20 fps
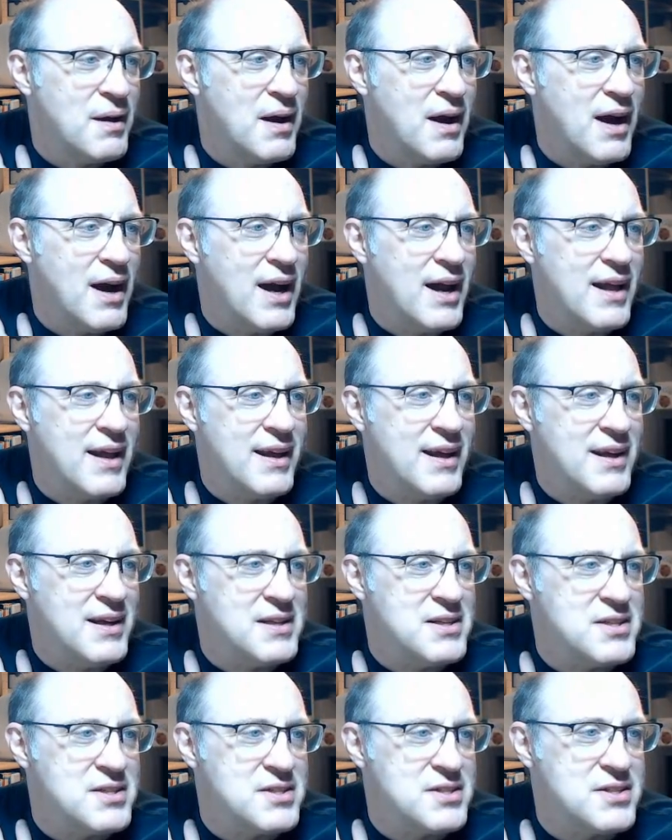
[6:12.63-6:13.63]
I think it
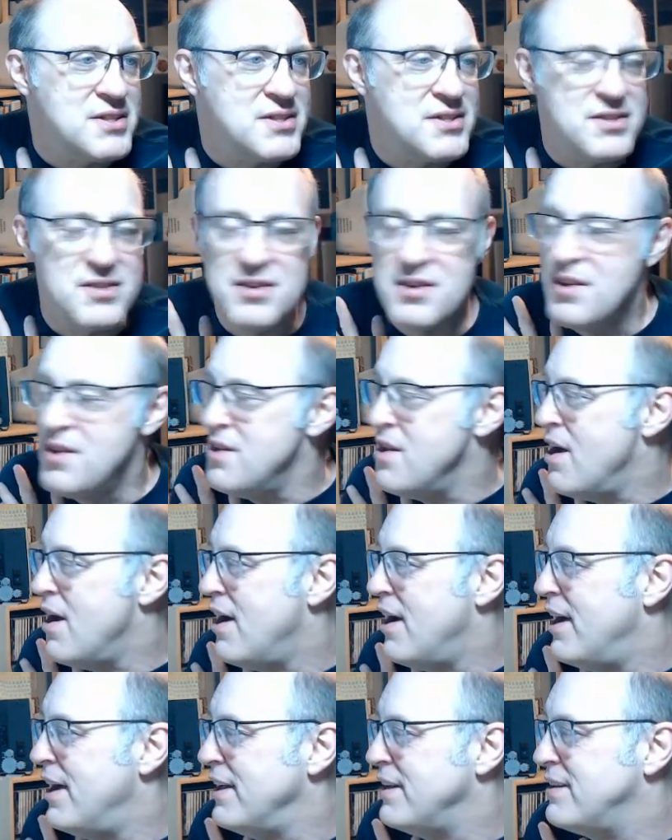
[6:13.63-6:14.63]
just does
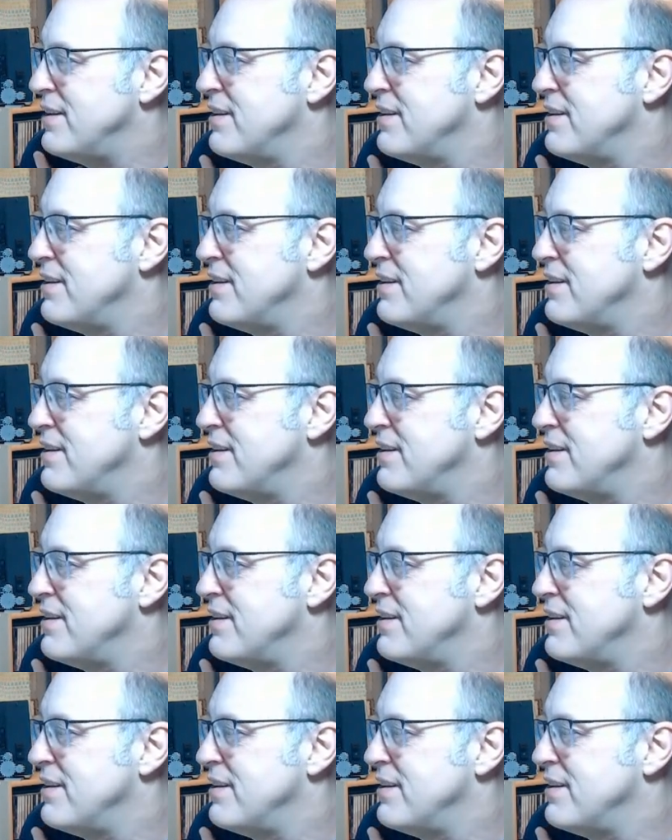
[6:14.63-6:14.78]
not